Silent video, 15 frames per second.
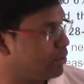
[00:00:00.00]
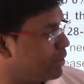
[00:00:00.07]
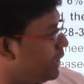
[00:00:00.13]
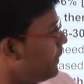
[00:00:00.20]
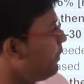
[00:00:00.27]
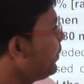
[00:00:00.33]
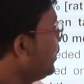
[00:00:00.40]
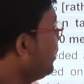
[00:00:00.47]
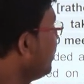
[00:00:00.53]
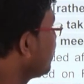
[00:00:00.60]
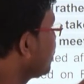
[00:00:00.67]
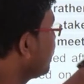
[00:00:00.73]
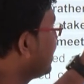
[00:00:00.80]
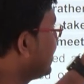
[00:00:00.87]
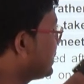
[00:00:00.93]
Okay,
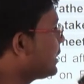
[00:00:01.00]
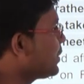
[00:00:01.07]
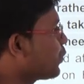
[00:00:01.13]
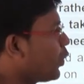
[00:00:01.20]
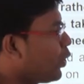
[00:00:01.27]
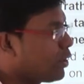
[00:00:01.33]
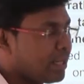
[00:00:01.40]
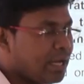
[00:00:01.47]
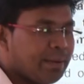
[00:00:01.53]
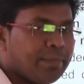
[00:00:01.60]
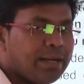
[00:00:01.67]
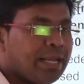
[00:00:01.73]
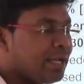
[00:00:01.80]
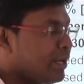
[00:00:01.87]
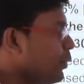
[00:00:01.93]
so this is what
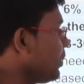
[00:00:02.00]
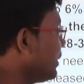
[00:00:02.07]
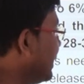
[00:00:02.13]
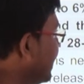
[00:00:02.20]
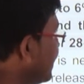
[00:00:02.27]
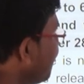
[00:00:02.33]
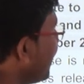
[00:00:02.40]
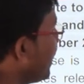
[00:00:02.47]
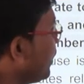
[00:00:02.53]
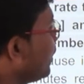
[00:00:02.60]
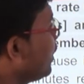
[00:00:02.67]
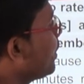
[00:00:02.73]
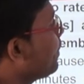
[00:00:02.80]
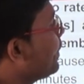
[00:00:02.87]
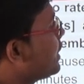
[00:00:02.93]
this
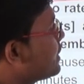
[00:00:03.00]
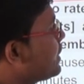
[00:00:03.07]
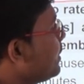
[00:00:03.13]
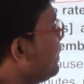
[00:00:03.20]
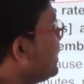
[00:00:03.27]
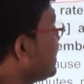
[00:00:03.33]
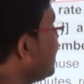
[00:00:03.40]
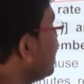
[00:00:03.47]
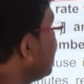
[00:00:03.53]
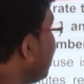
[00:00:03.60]
particular person, Mr.